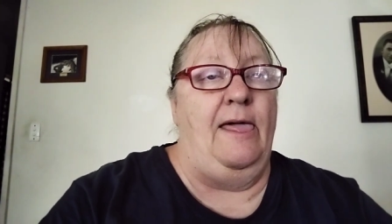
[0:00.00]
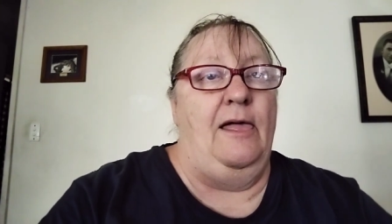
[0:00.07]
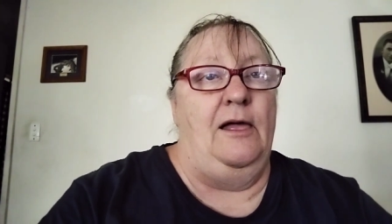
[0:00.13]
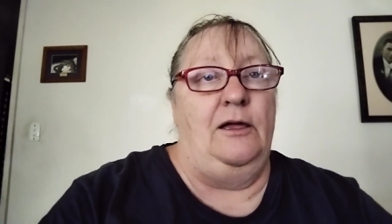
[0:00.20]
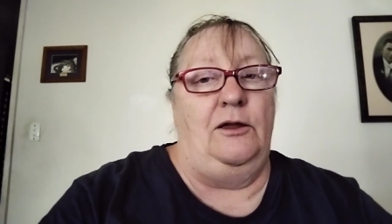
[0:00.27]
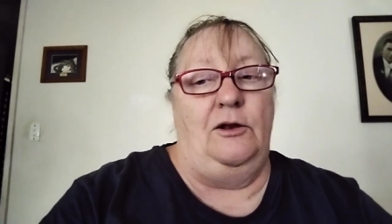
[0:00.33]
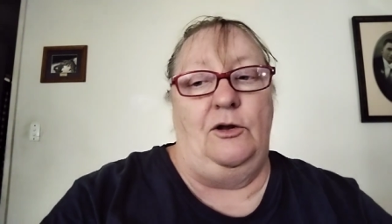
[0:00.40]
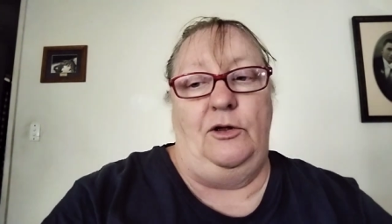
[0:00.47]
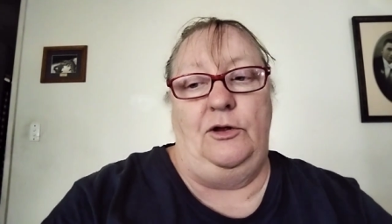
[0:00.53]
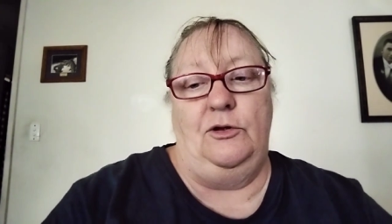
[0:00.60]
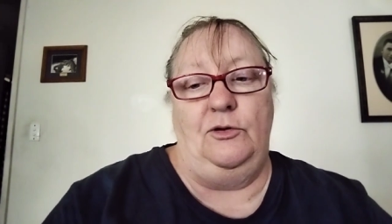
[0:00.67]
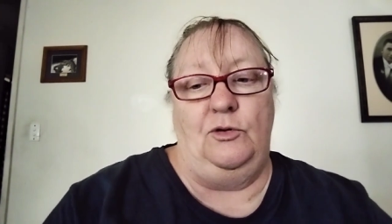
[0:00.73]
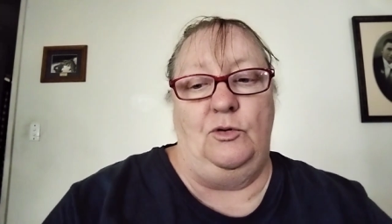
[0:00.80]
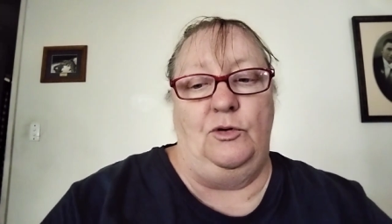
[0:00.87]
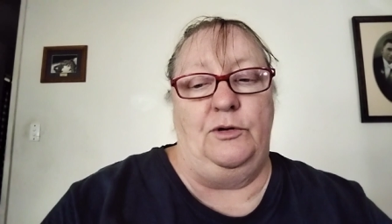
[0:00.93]
You know, you can
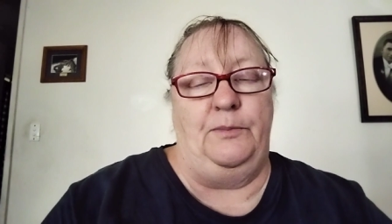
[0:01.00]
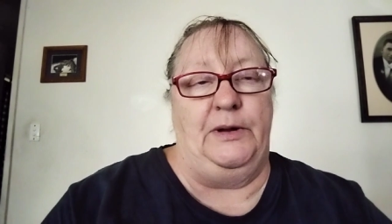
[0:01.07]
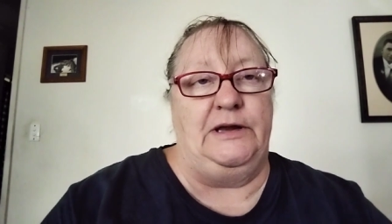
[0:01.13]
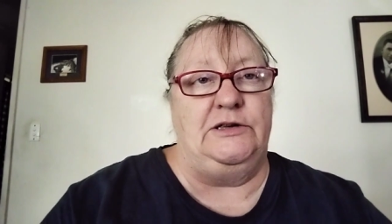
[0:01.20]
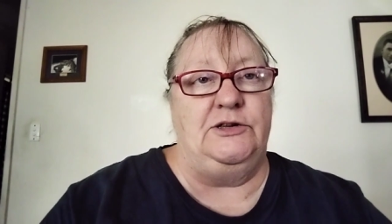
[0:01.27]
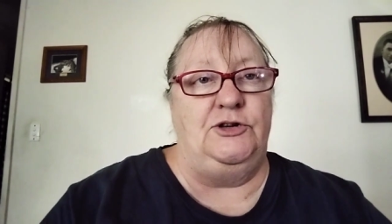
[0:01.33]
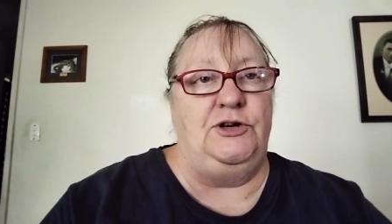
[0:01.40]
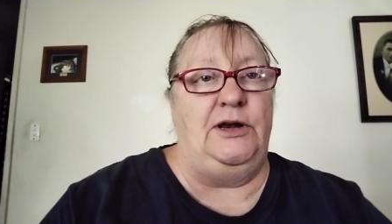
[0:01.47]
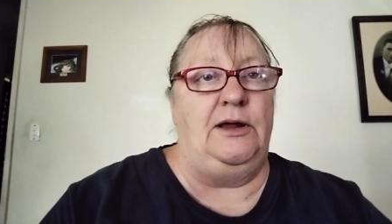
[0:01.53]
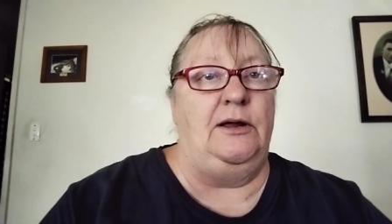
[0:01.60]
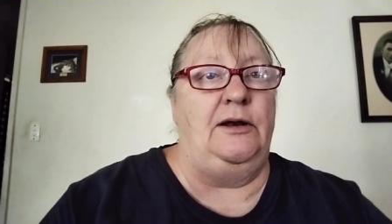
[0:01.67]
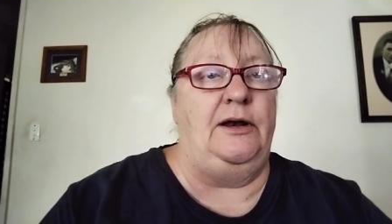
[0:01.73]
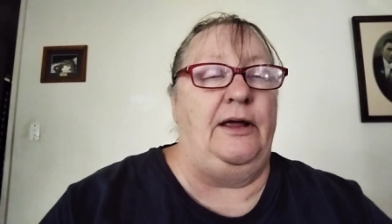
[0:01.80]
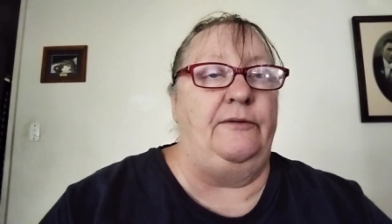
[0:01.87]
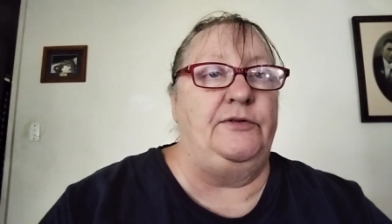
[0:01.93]
cook a piece of chicken
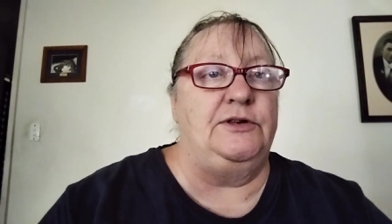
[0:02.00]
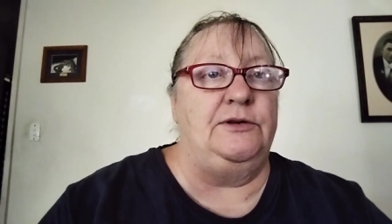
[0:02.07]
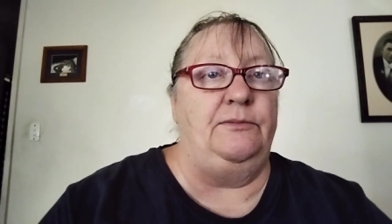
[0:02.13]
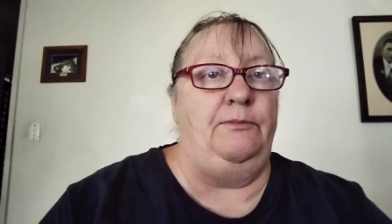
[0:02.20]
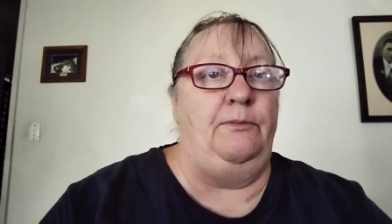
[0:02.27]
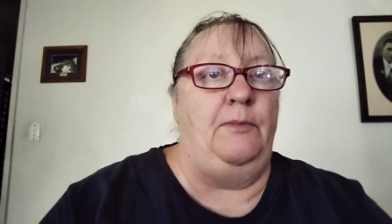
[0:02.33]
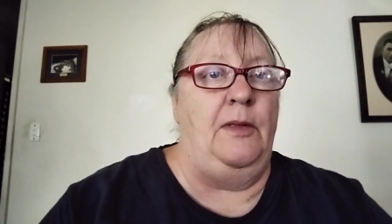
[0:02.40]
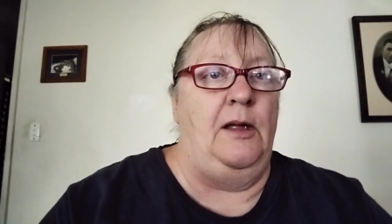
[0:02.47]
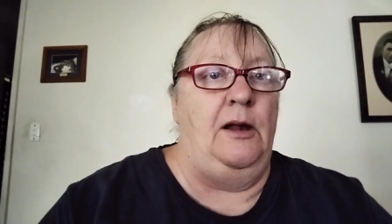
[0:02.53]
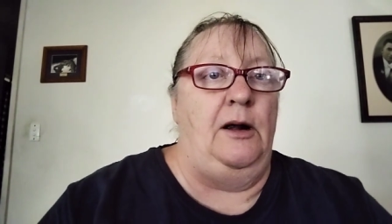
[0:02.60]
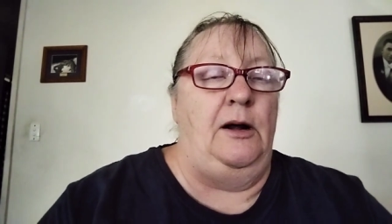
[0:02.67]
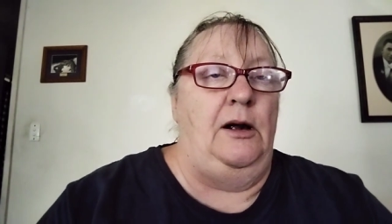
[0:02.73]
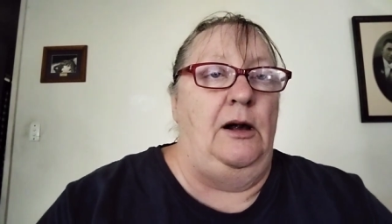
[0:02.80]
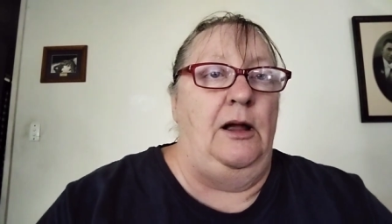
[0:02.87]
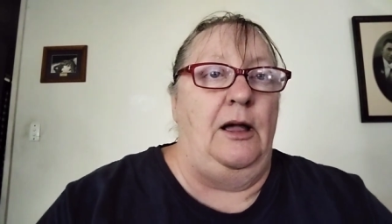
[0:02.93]
and have
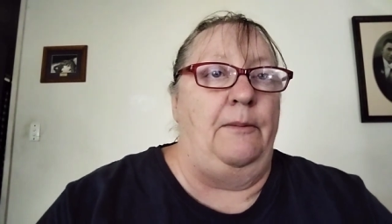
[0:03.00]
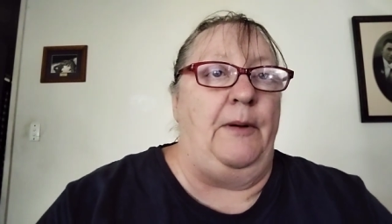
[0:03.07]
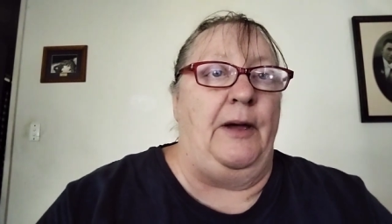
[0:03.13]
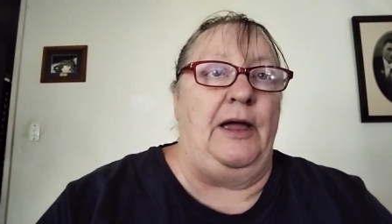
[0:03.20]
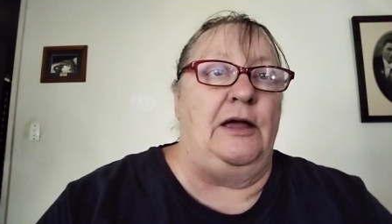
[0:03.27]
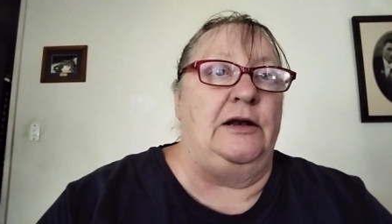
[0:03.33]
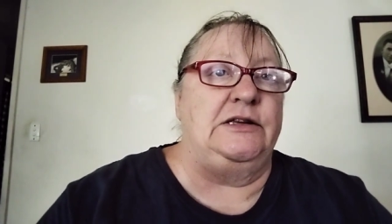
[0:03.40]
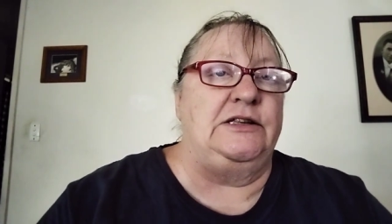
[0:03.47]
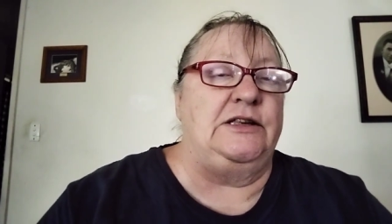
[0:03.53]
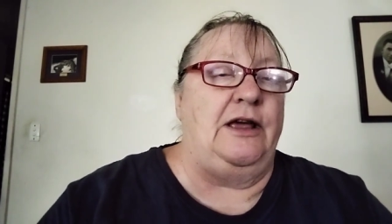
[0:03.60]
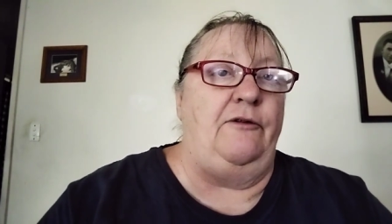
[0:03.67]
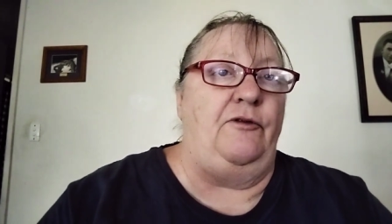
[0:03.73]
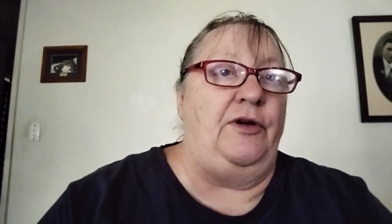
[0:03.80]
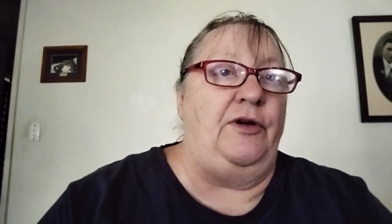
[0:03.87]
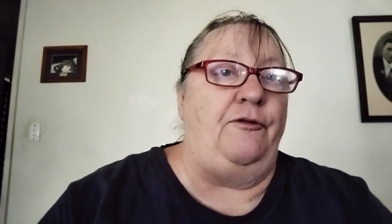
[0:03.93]
a packet of
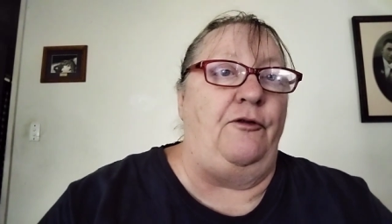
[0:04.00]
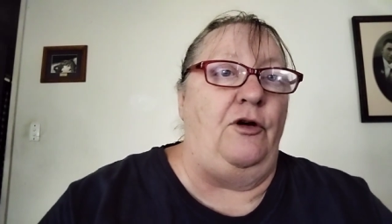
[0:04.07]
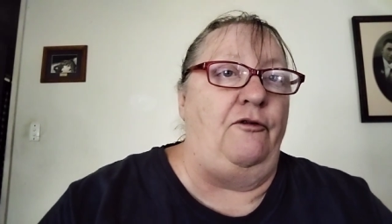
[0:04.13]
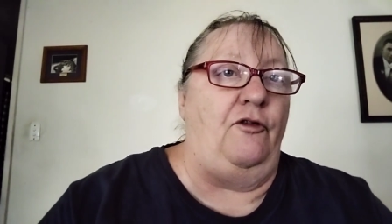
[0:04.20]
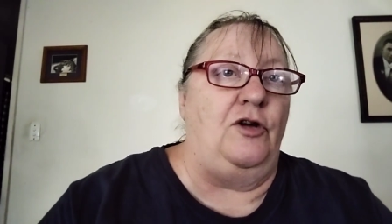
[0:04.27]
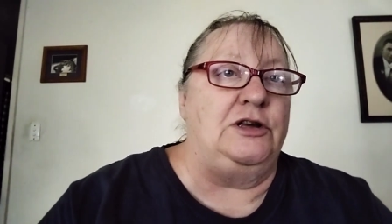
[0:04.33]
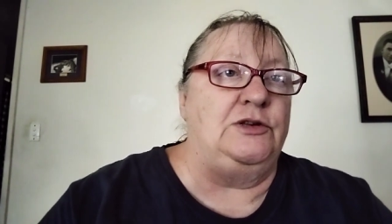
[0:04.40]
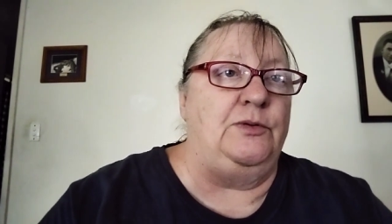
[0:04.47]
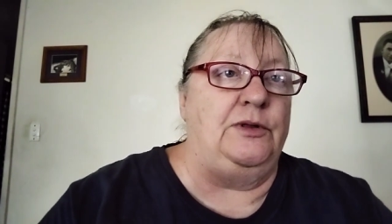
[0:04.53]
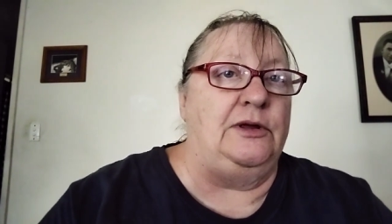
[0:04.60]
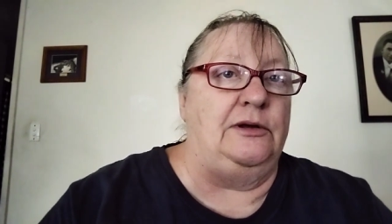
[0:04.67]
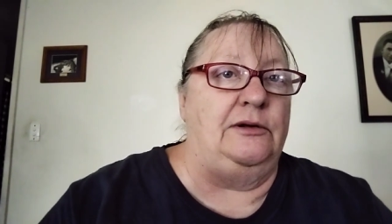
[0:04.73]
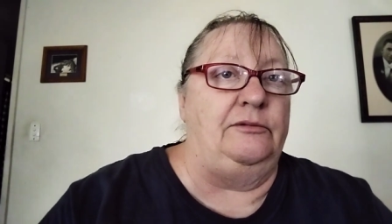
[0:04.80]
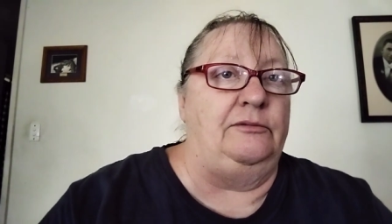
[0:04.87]
savoury fried rice with it.